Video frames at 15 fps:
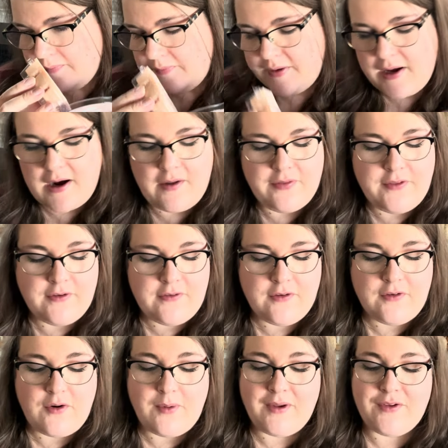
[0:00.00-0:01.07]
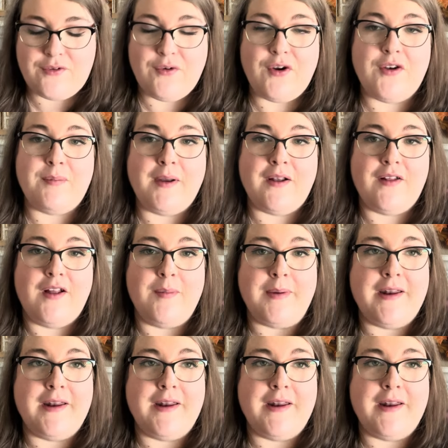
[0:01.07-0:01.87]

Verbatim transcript: Yeah, this is going straight to my club